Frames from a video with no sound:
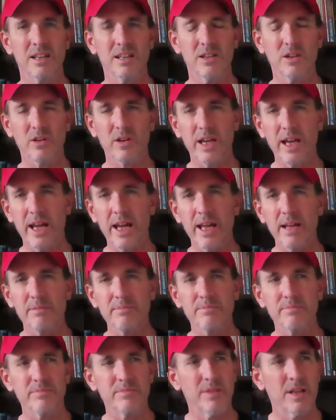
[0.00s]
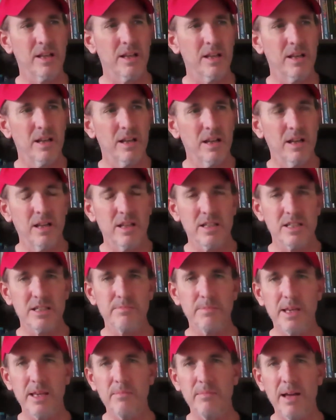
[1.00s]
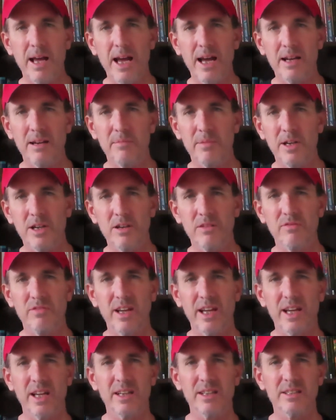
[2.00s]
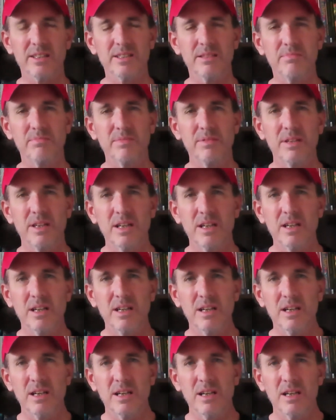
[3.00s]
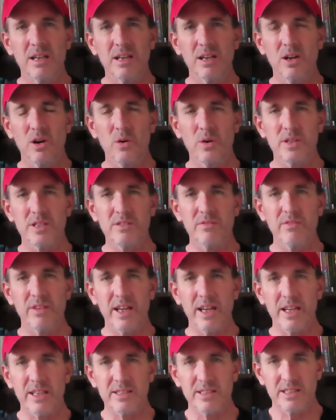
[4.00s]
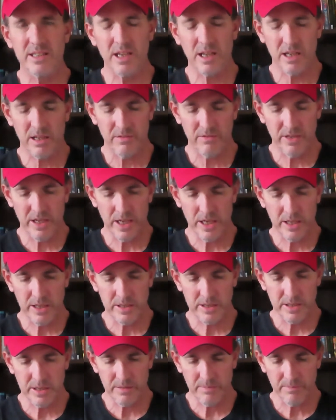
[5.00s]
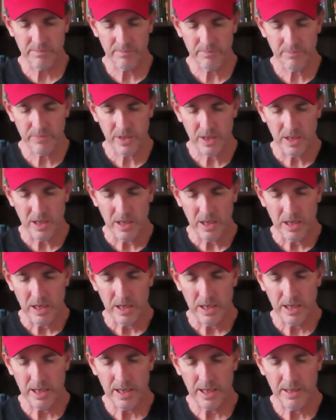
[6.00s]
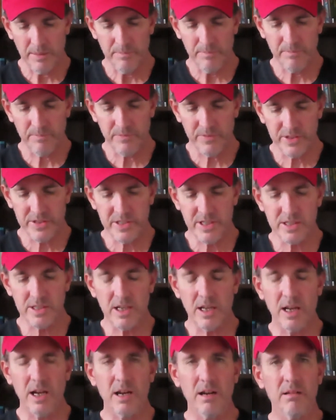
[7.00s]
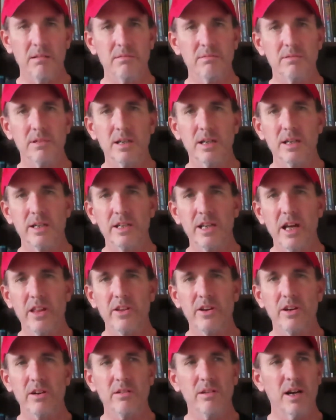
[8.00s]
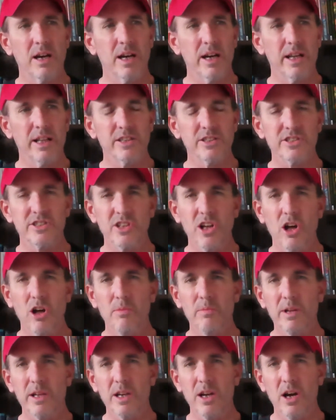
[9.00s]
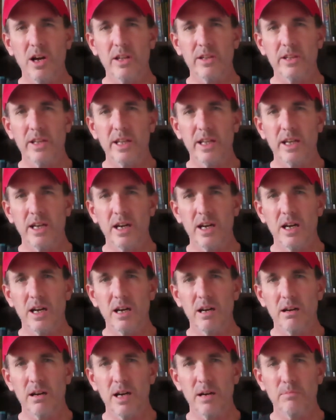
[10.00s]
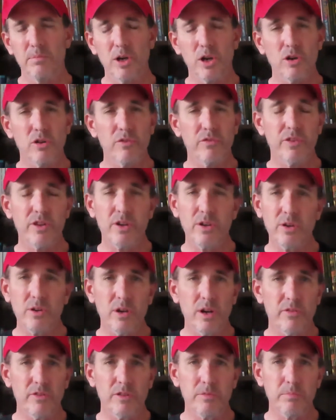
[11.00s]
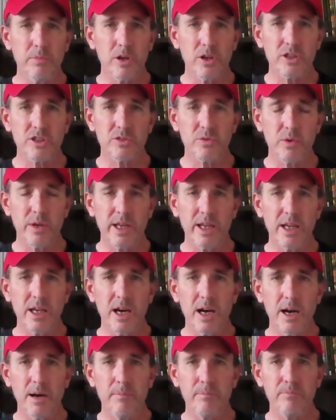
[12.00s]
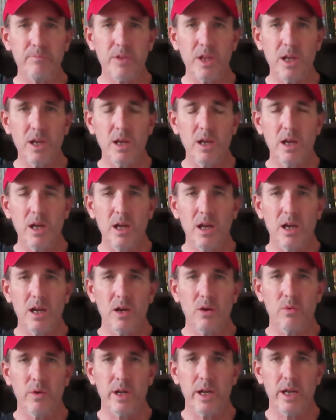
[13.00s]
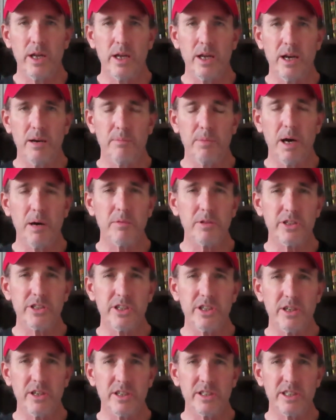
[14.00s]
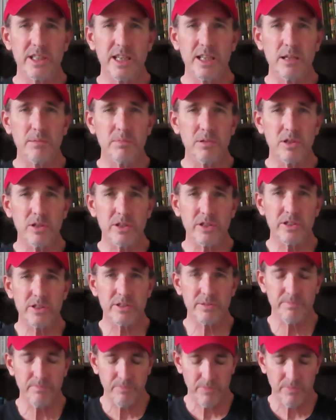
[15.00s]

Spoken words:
Okay, it's me, Matt, here in Vegas. Always in Vegas, stuck in Vegas. This is another installment on the book review of the books we publish here at Teela Books.